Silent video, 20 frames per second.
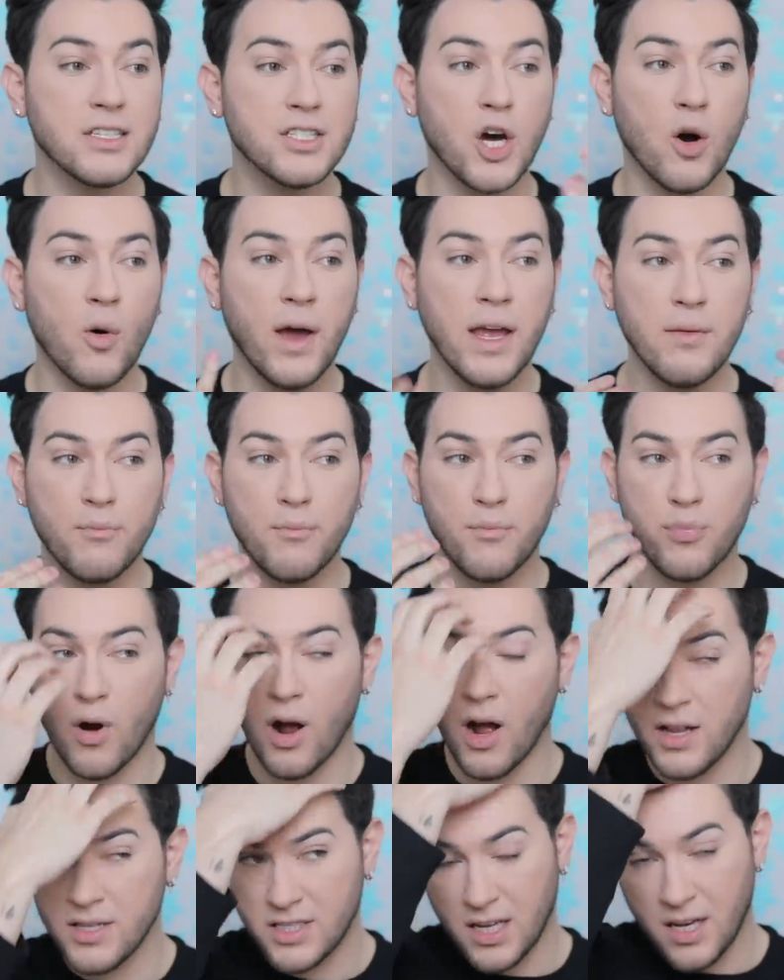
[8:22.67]
let's go in,
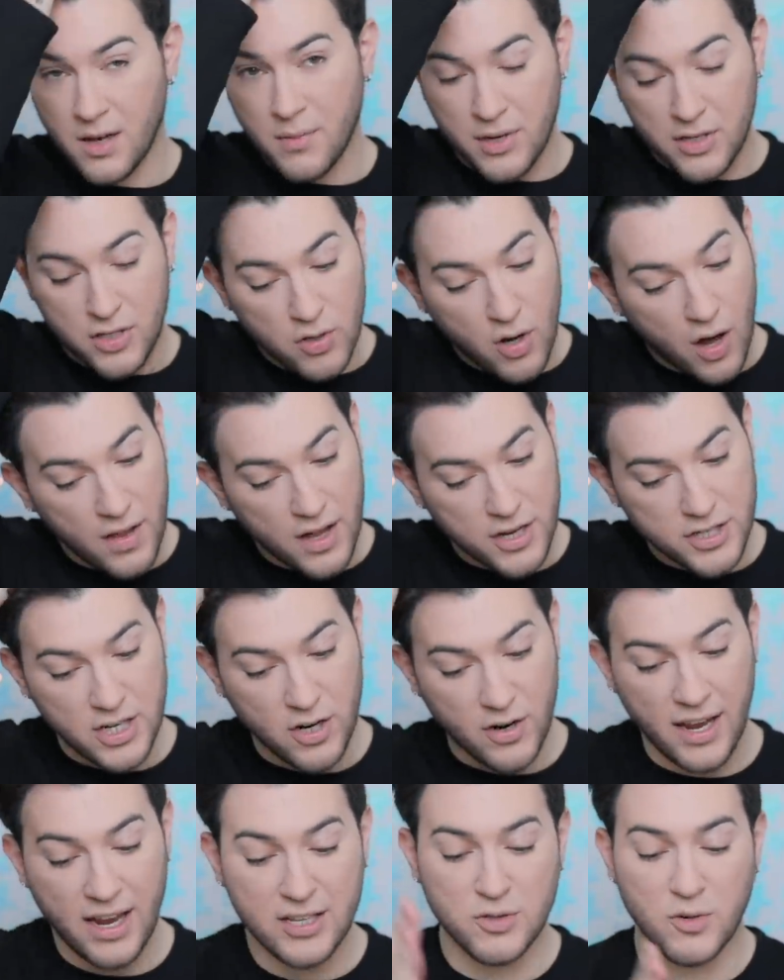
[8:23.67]
bronze up, do all that
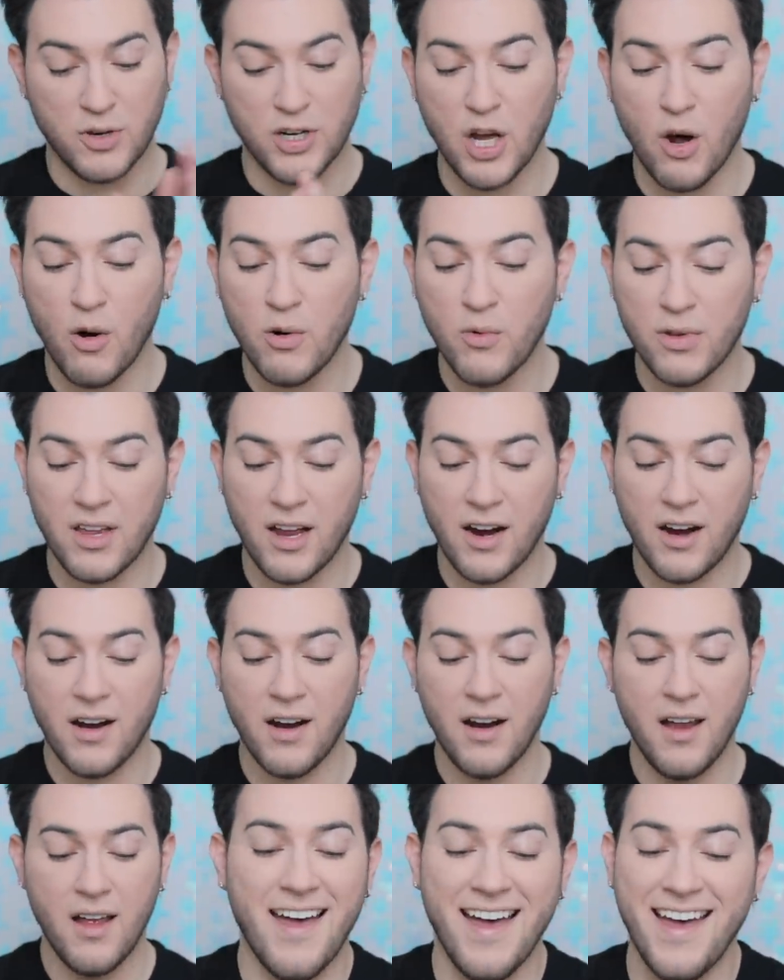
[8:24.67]
shit. Okay, so we're gonna go in with
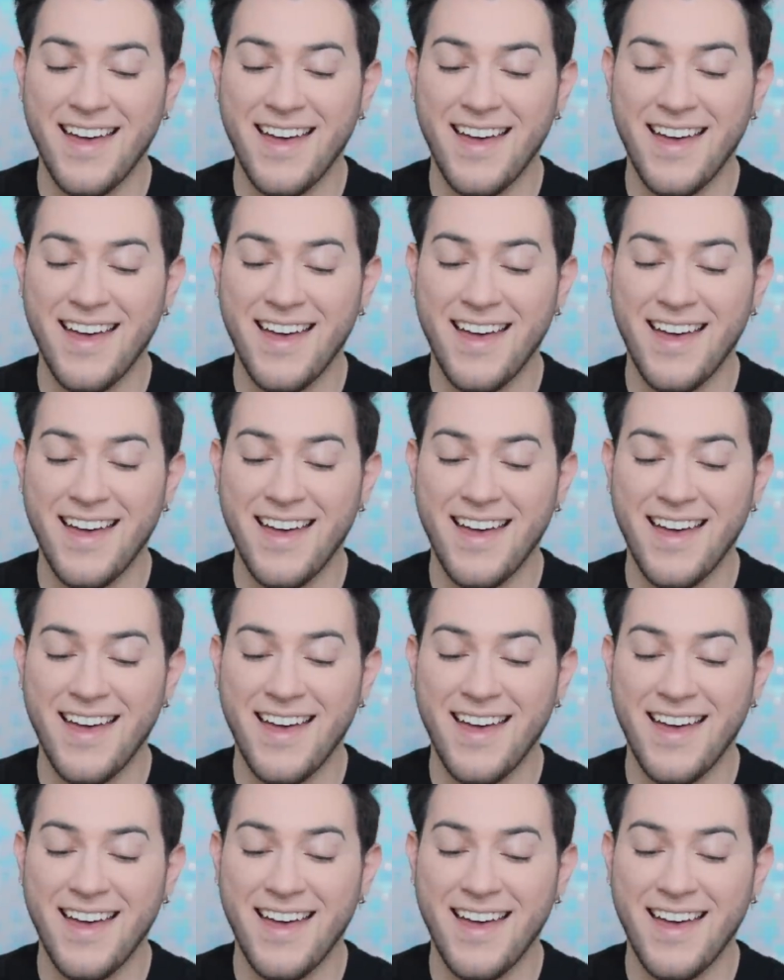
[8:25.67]
our...